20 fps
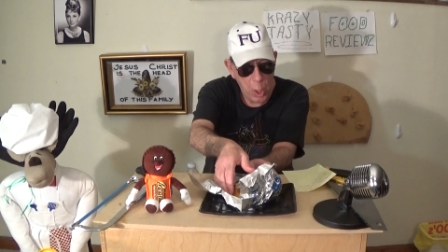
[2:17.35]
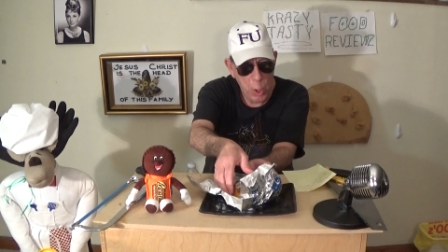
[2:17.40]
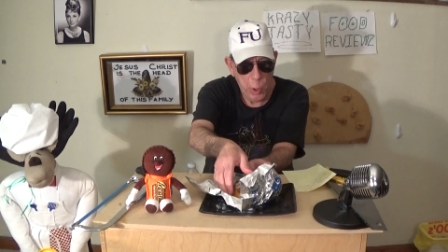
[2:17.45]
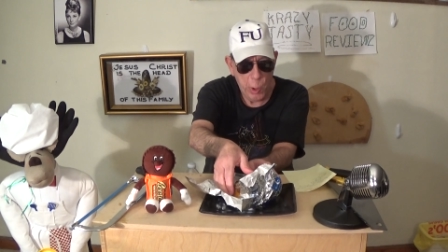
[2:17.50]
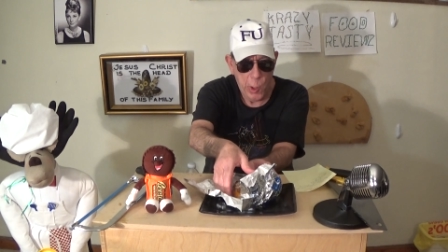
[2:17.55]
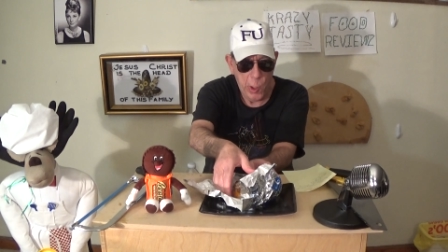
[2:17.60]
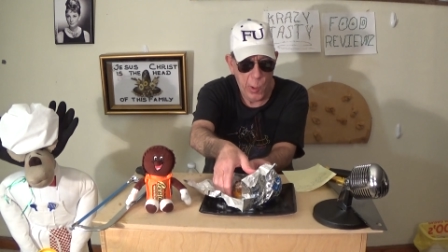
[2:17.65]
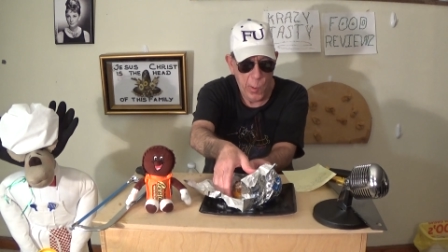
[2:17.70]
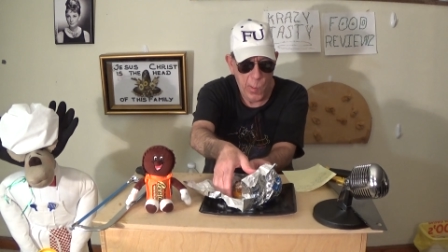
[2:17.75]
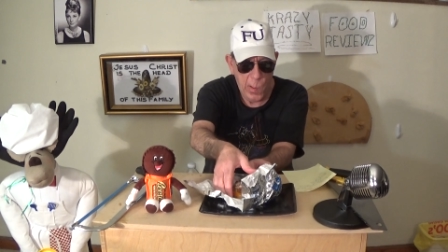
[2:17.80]

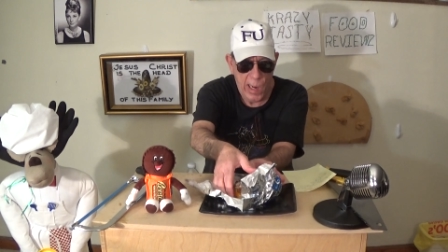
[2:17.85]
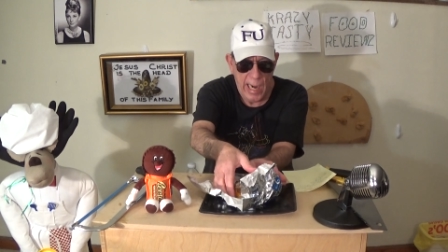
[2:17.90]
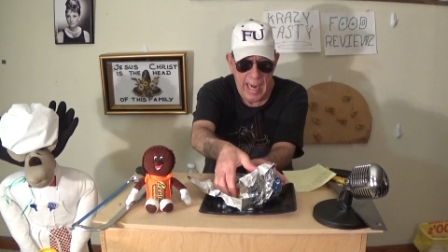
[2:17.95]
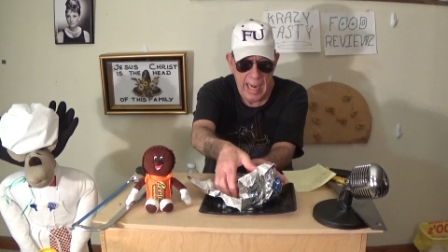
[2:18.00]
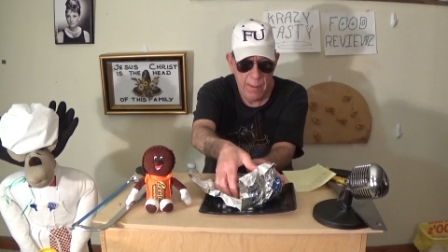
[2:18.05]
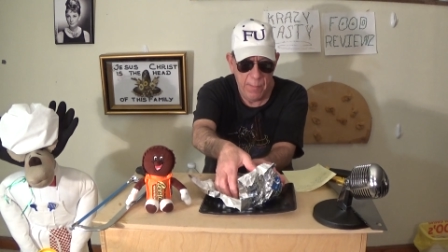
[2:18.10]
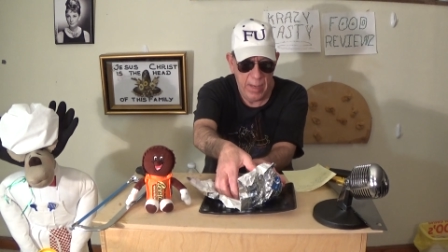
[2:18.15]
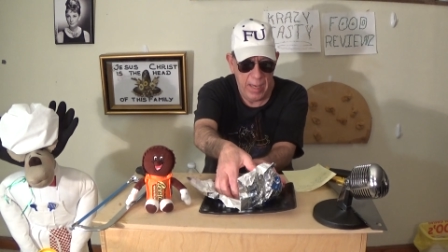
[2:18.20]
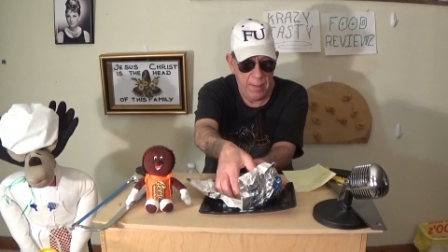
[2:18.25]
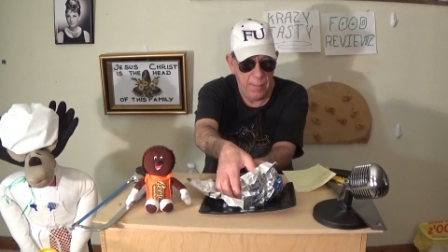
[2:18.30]

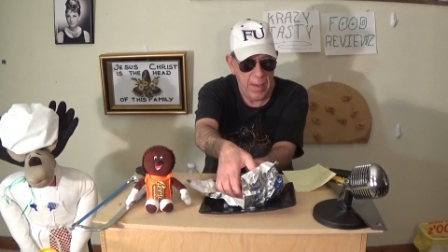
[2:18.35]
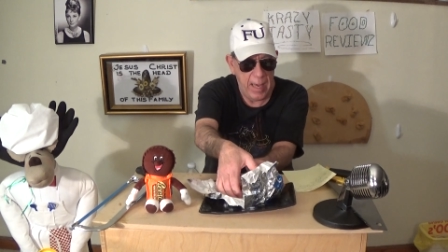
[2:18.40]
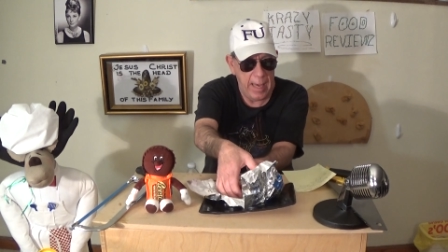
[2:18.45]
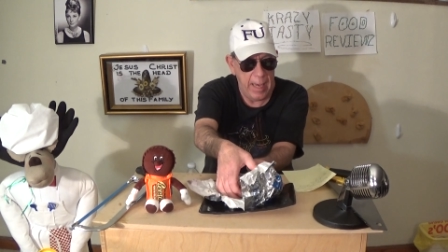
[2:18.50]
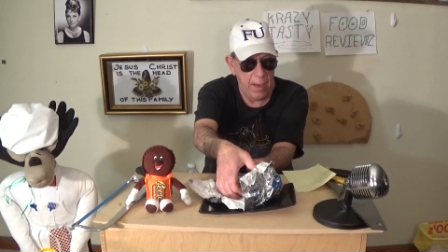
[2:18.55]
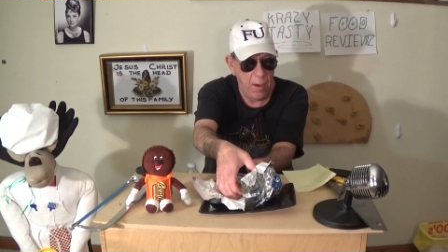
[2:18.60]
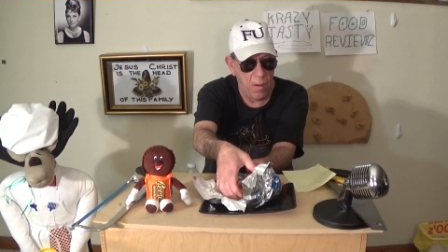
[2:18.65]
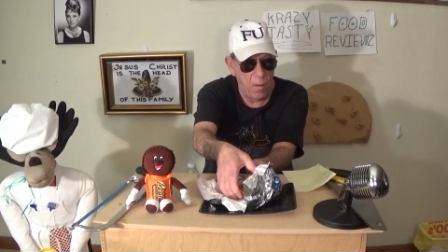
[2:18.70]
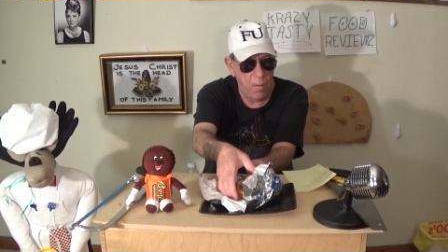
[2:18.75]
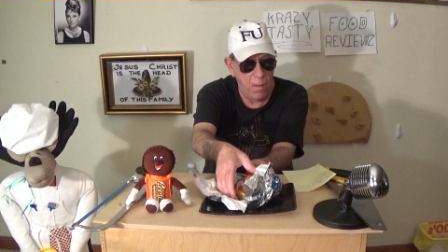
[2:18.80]
creamy
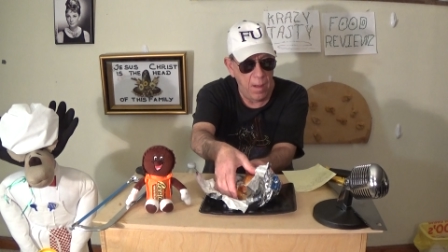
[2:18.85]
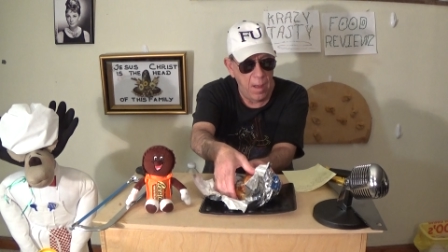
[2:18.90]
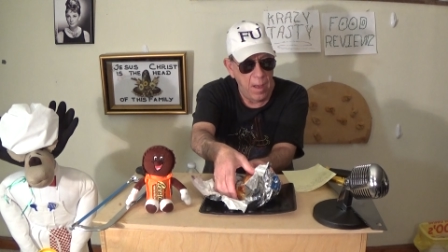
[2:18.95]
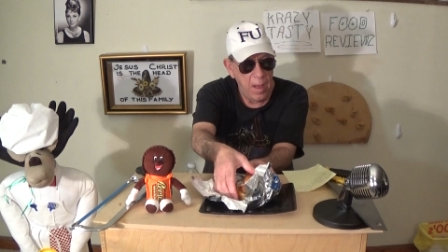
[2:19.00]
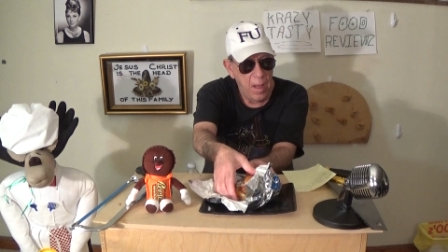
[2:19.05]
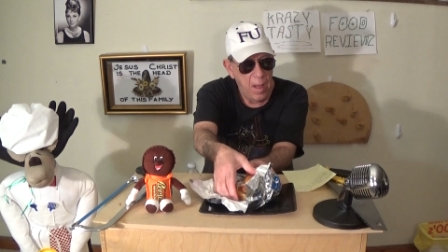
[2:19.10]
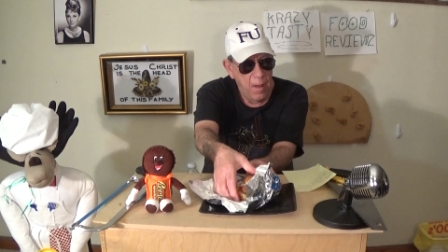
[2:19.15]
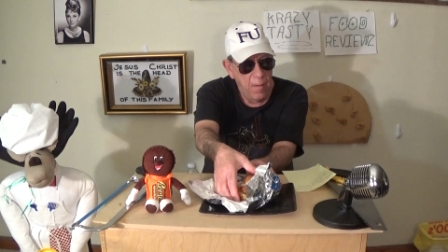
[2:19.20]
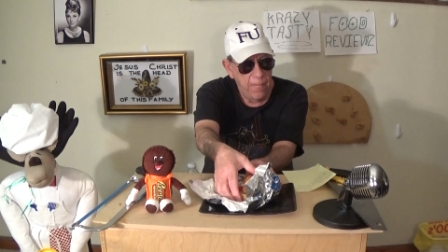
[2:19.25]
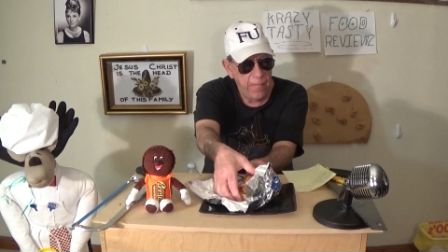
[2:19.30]
mayo,
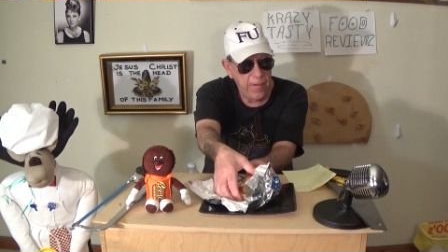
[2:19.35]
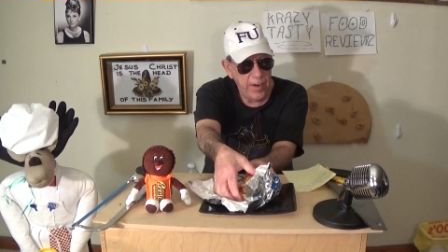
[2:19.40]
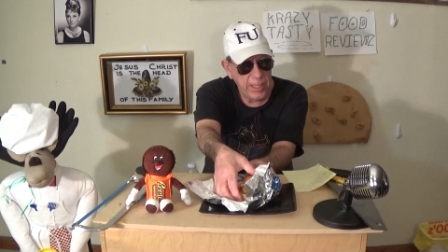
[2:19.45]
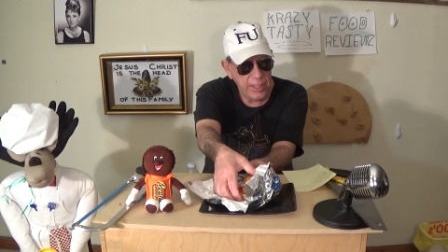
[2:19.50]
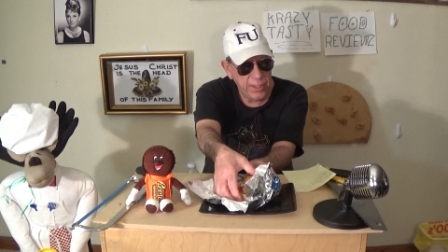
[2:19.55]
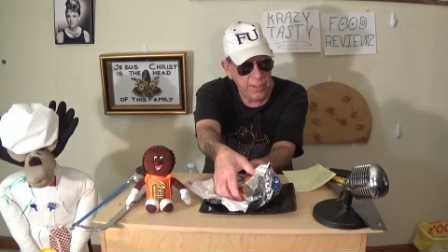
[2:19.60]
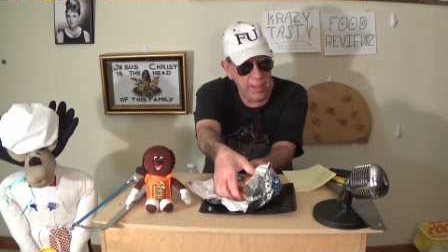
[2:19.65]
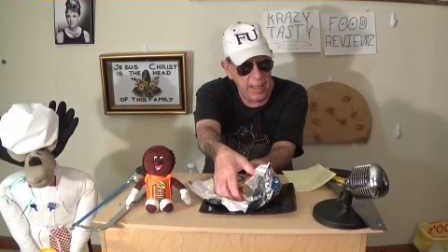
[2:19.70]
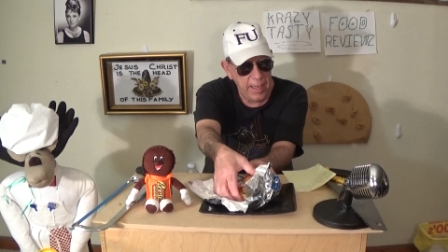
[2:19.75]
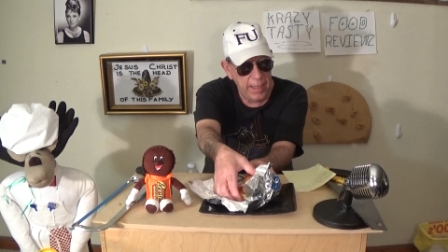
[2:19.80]

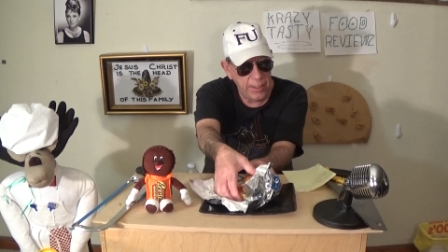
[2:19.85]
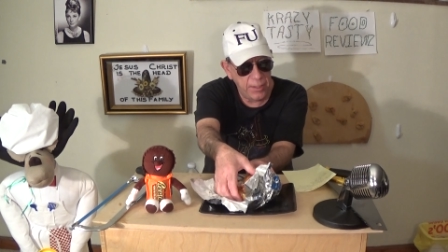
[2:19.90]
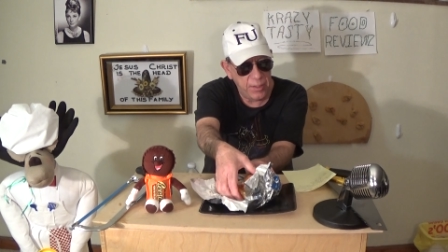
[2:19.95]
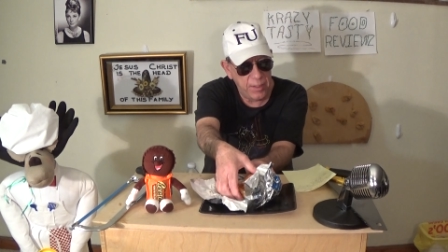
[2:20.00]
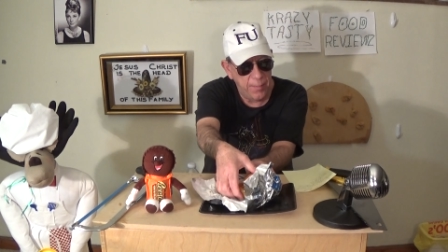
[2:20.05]
fresh lettuce,